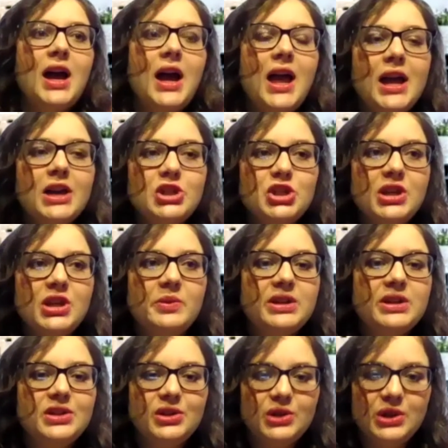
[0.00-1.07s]
I actually
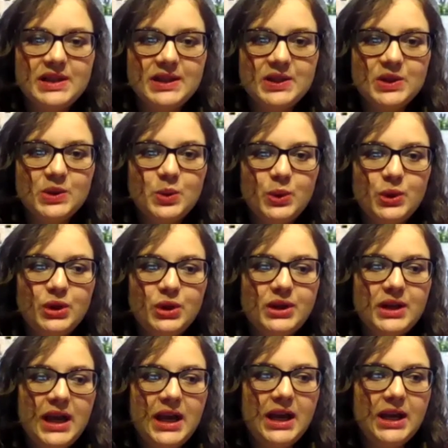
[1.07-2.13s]
went to nursing school
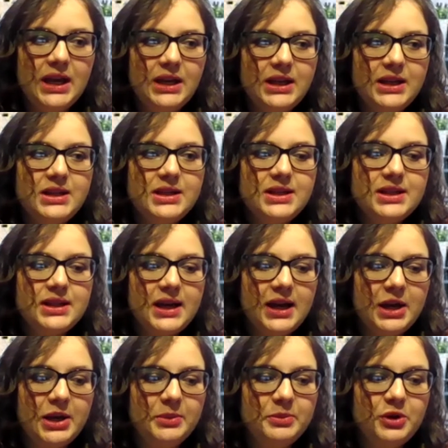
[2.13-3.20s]
and
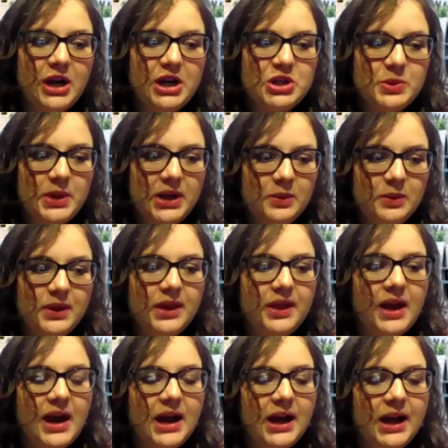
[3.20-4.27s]
graduated with
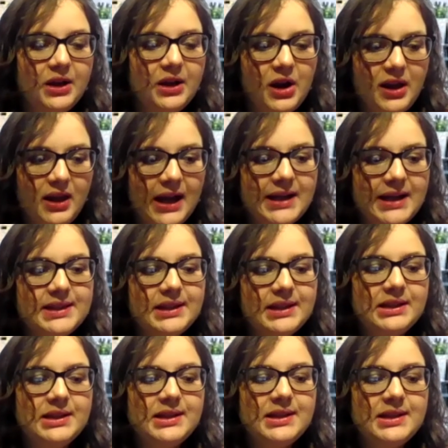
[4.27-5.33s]
that, got
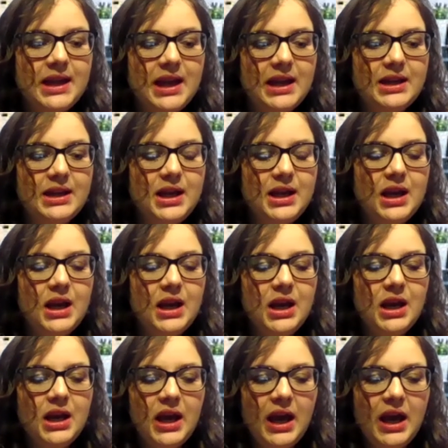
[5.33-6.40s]
licensed, and
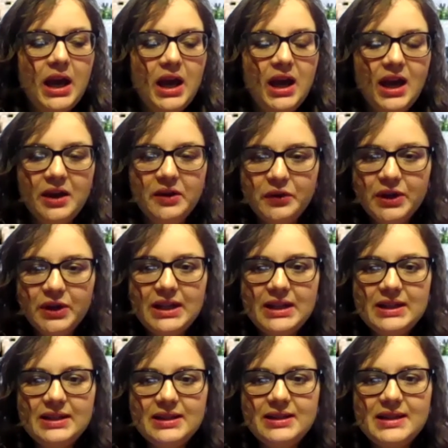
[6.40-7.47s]
every
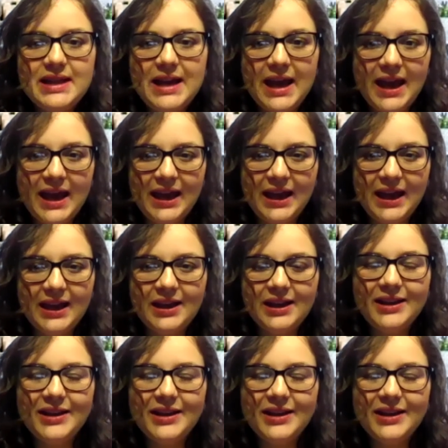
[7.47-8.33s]
day,